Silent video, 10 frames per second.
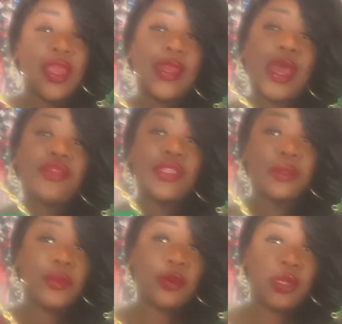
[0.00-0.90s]
Now
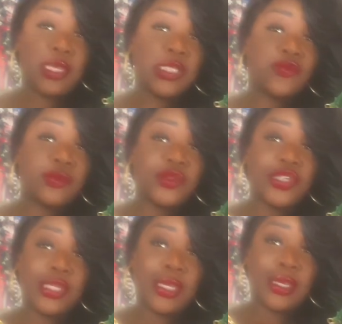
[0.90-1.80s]
this beauty is from
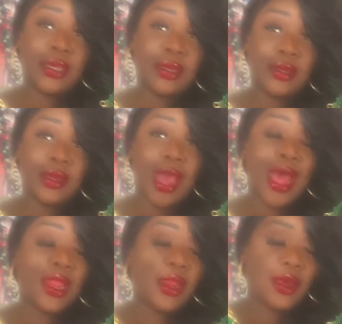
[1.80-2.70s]
Shein.
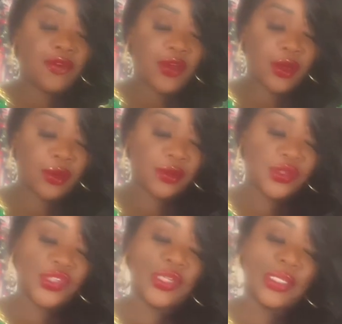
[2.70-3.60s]
I love
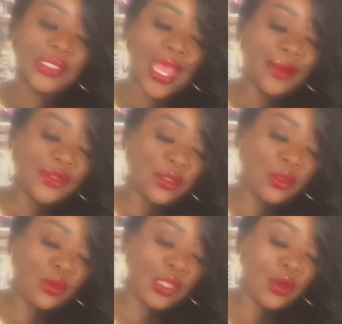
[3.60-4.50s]
her. She is
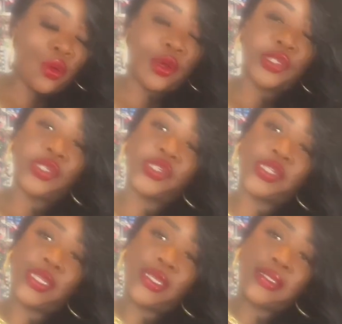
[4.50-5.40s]
absolutely gorgeous.
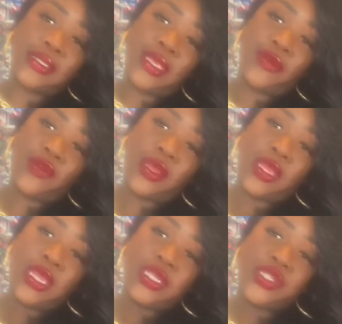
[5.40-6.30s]
She is
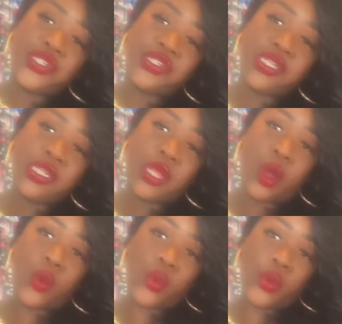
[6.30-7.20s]
giving chic
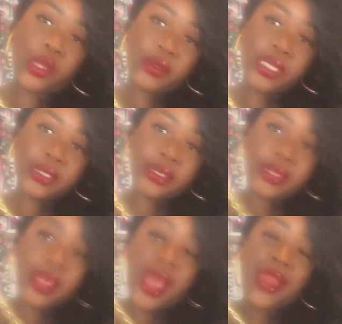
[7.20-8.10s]

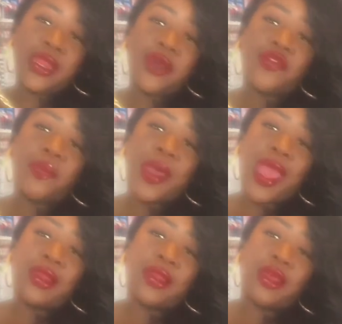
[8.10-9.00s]
realness. I love the
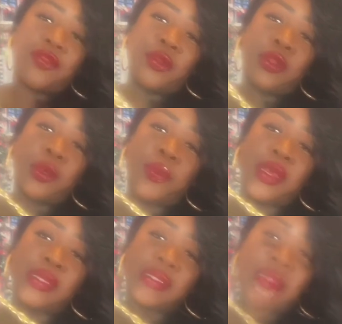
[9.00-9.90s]
patent leather look
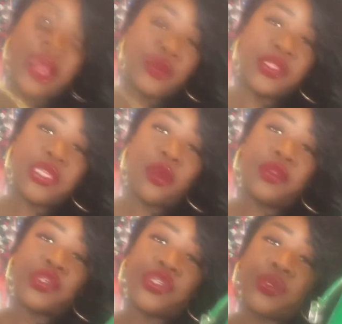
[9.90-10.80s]
because like you see
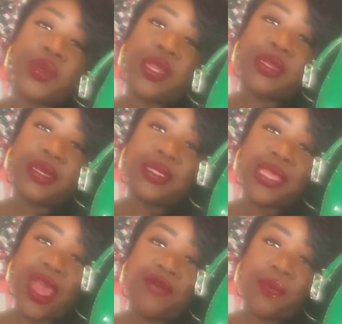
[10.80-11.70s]
on the shoe, it does
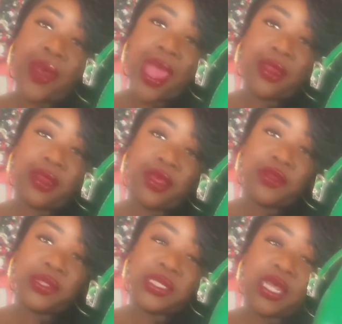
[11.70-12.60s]
have a patent
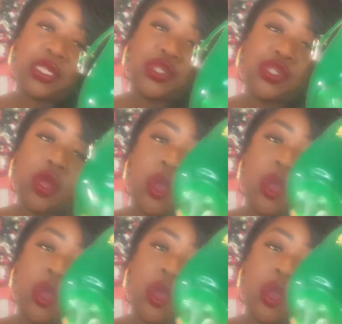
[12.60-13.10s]
leather touch